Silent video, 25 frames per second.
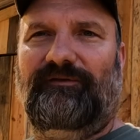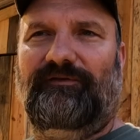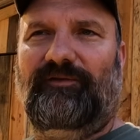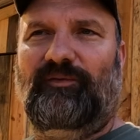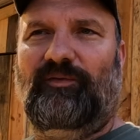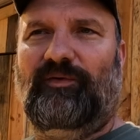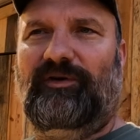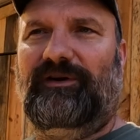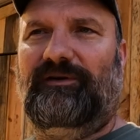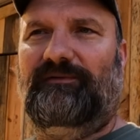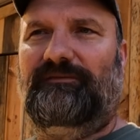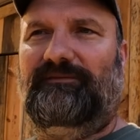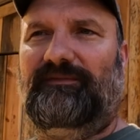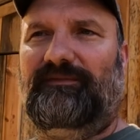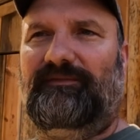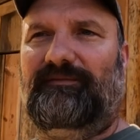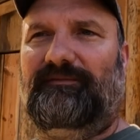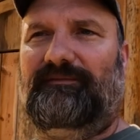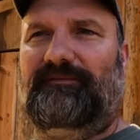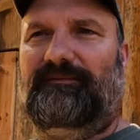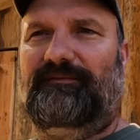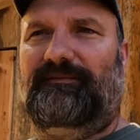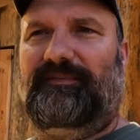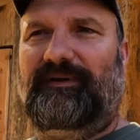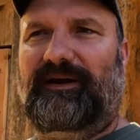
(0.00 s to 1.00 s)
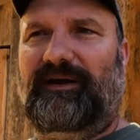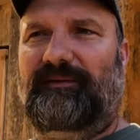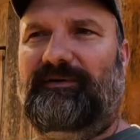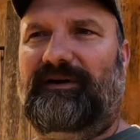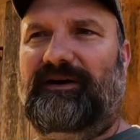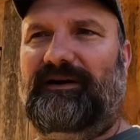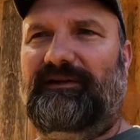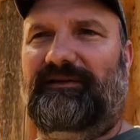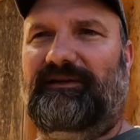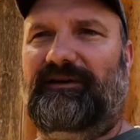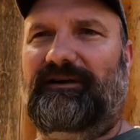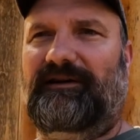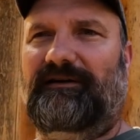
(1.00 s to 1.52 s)
if you want them people
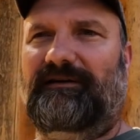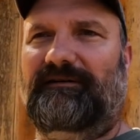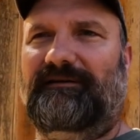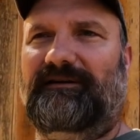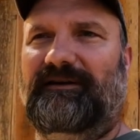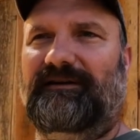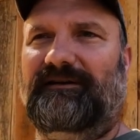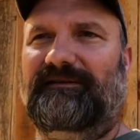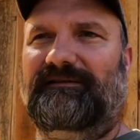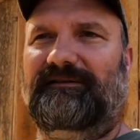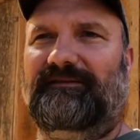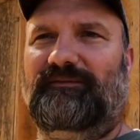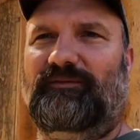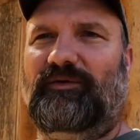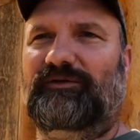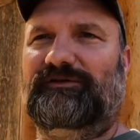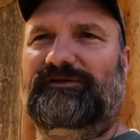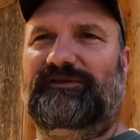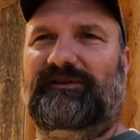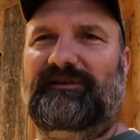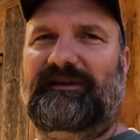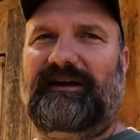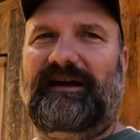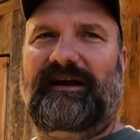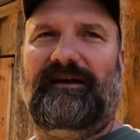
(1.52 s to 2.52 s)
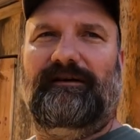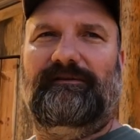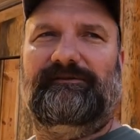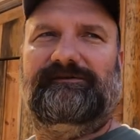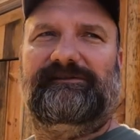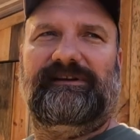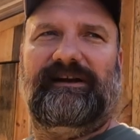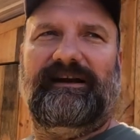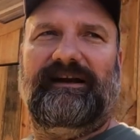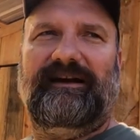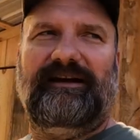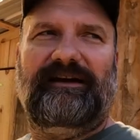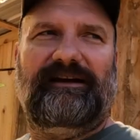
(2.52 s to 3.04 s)
out there that wants to
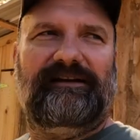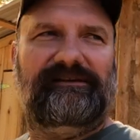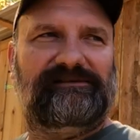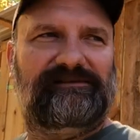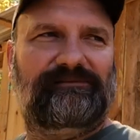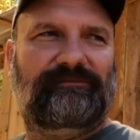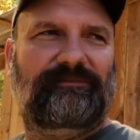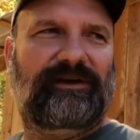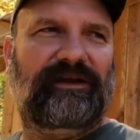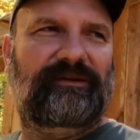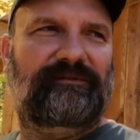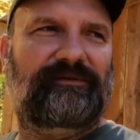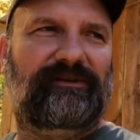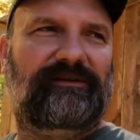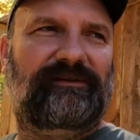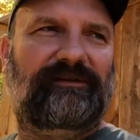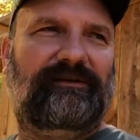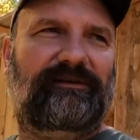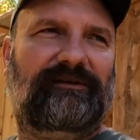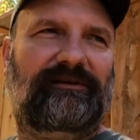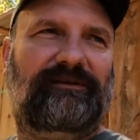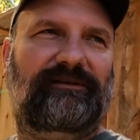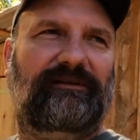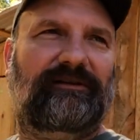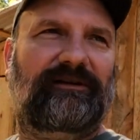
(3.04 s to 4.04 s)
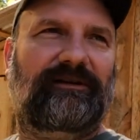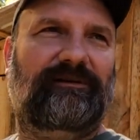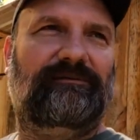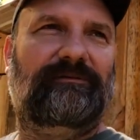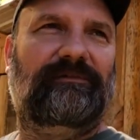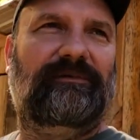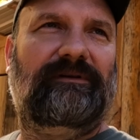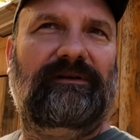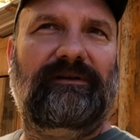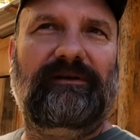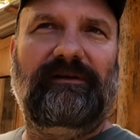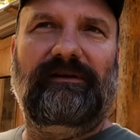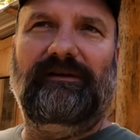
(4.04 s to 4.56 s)
downsize and maybe you know
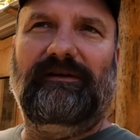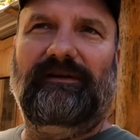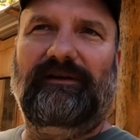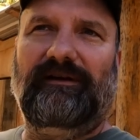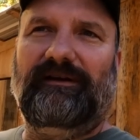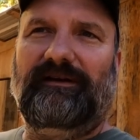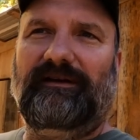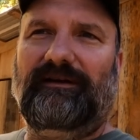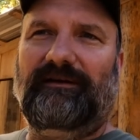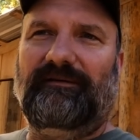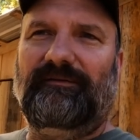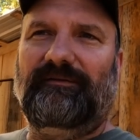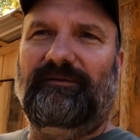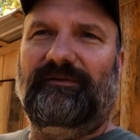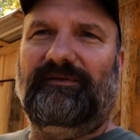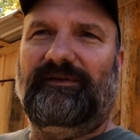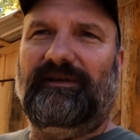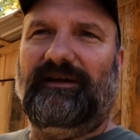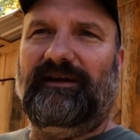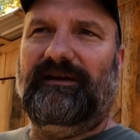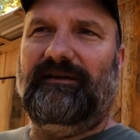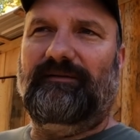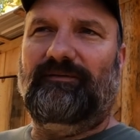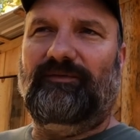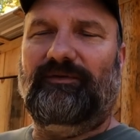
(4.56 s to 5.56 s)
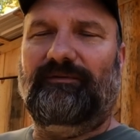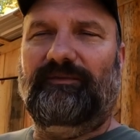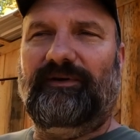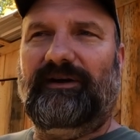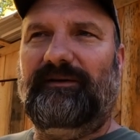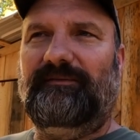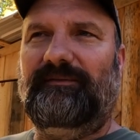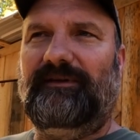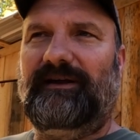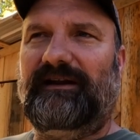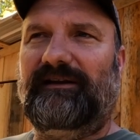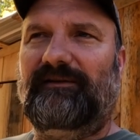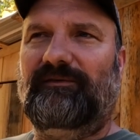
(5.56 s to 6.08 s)
thinking, well,
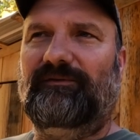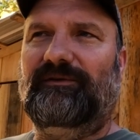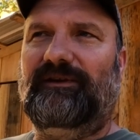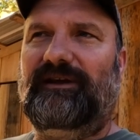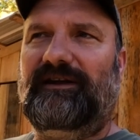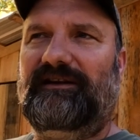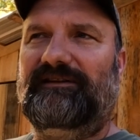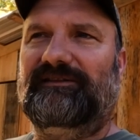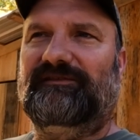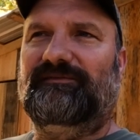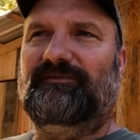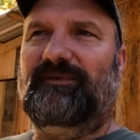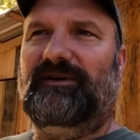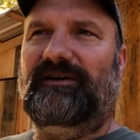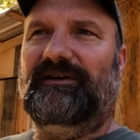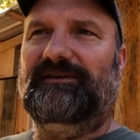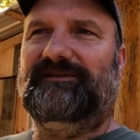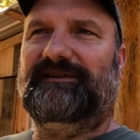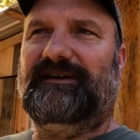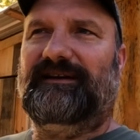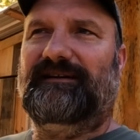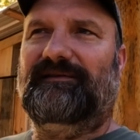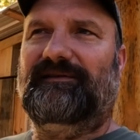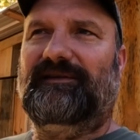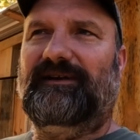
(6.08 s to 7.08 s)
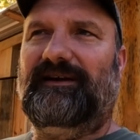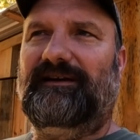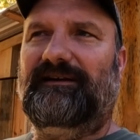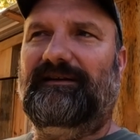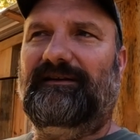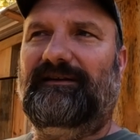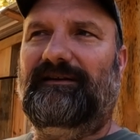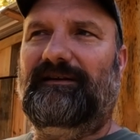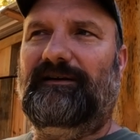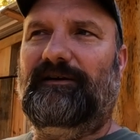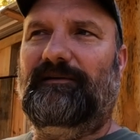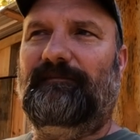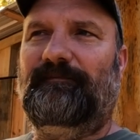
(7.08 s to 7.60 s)
maybe I don't need as much. I
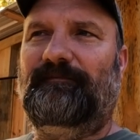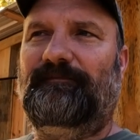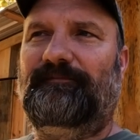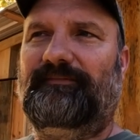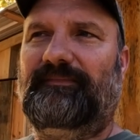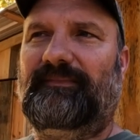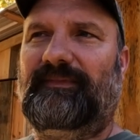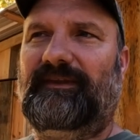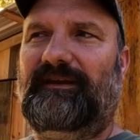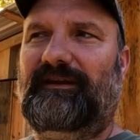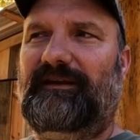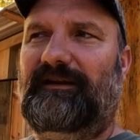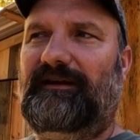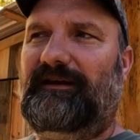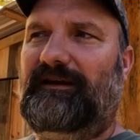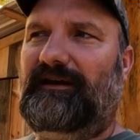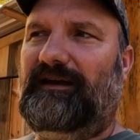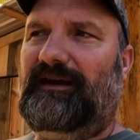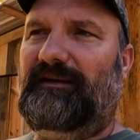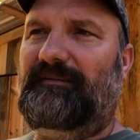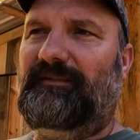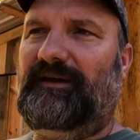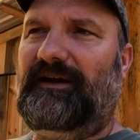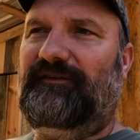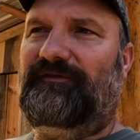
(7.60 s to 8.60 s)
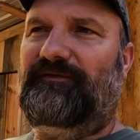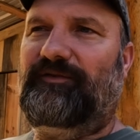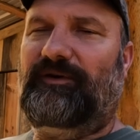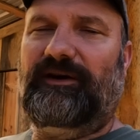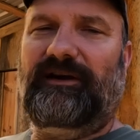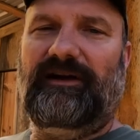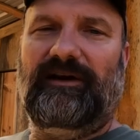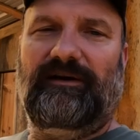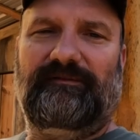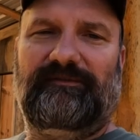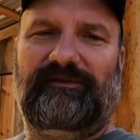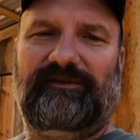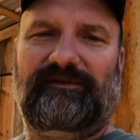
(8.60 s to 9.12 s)
think you know it may
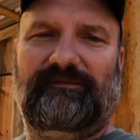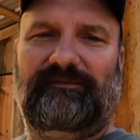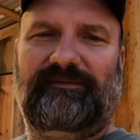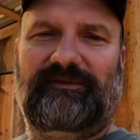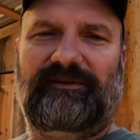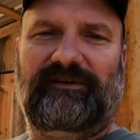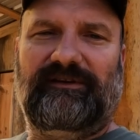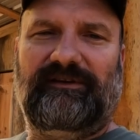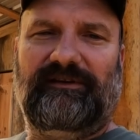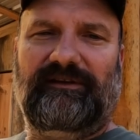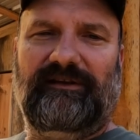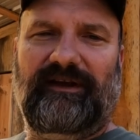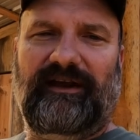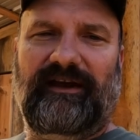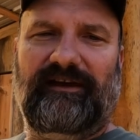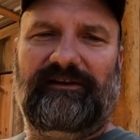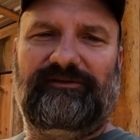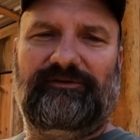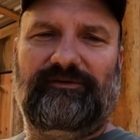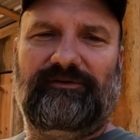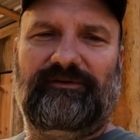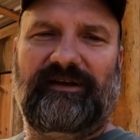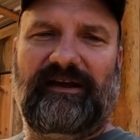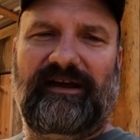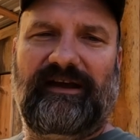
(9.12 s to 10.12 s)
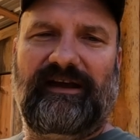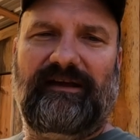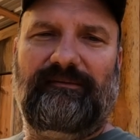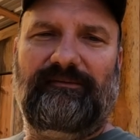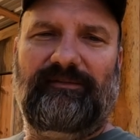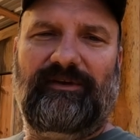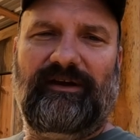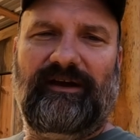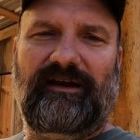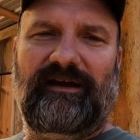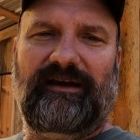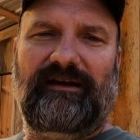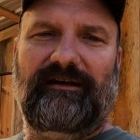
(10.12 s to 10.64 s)
free up some extra time
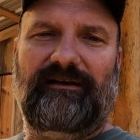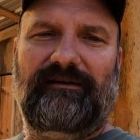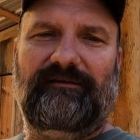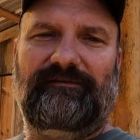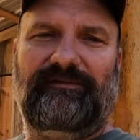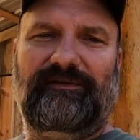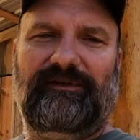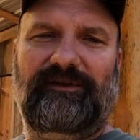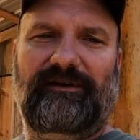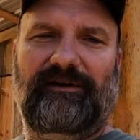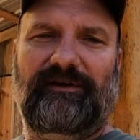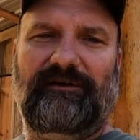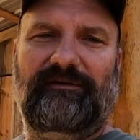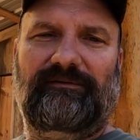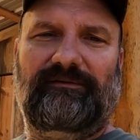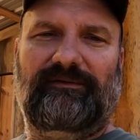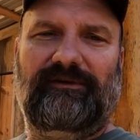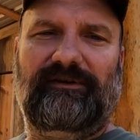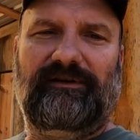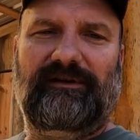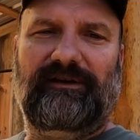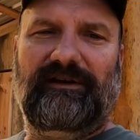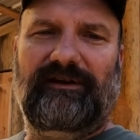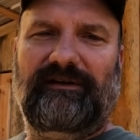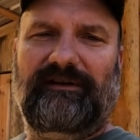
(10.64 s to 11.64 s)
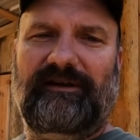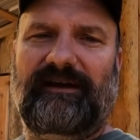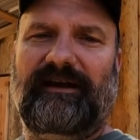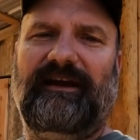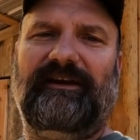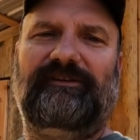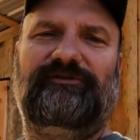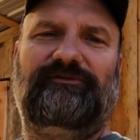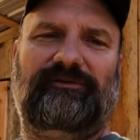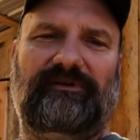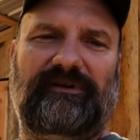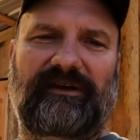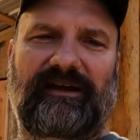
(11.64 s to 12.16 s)
you have, you know, not
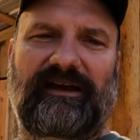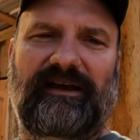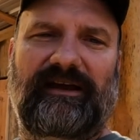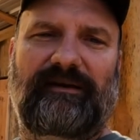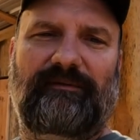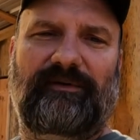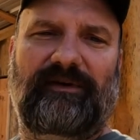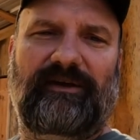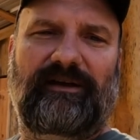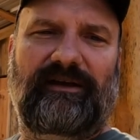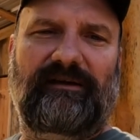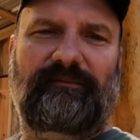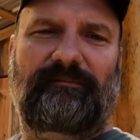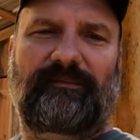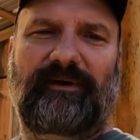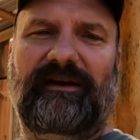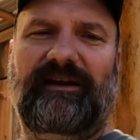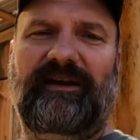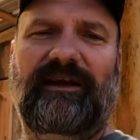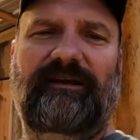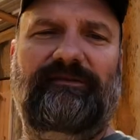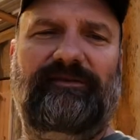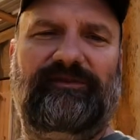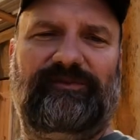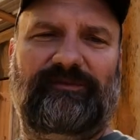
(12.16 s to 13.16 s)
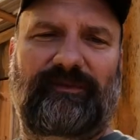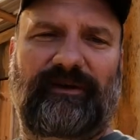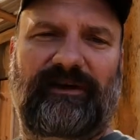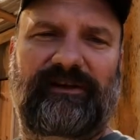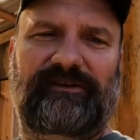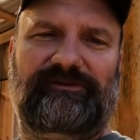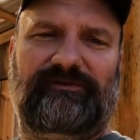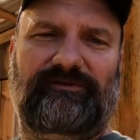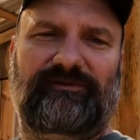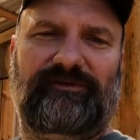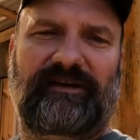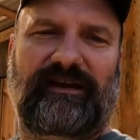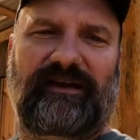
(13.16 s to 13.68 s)
extra time, but may give you some
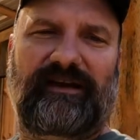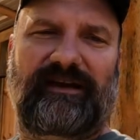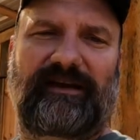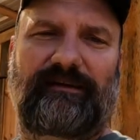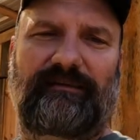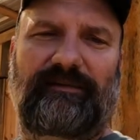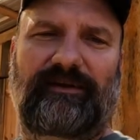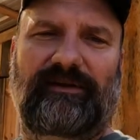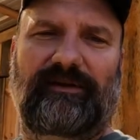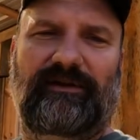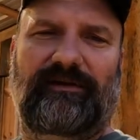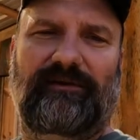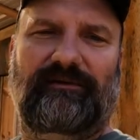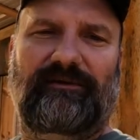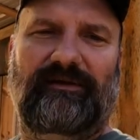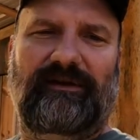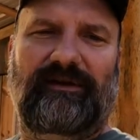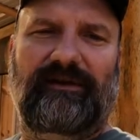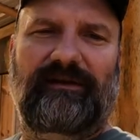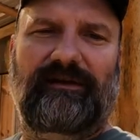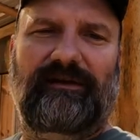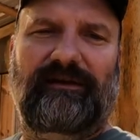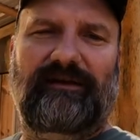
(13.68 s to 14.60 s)
extra time, you know.